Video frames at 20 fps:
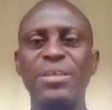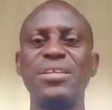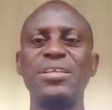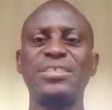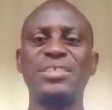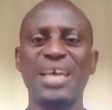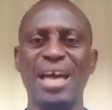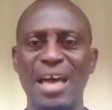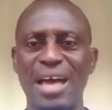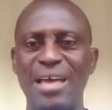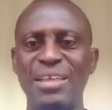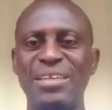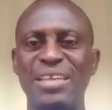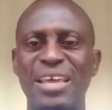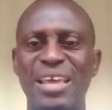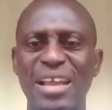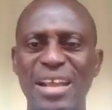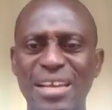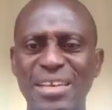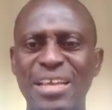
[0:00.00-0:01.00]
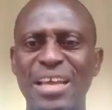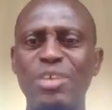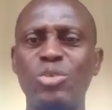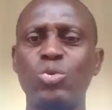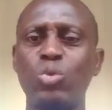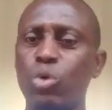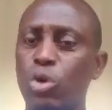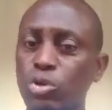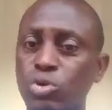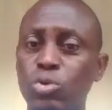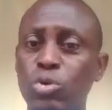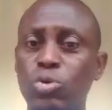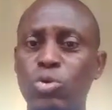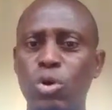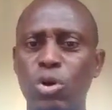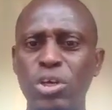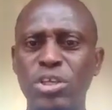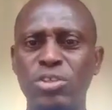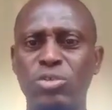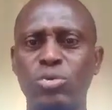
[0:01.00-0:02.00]
These are the areas we also
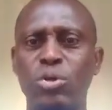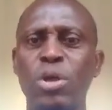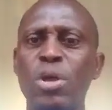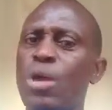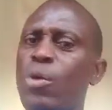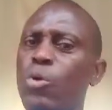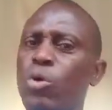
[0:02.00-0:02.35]
go into.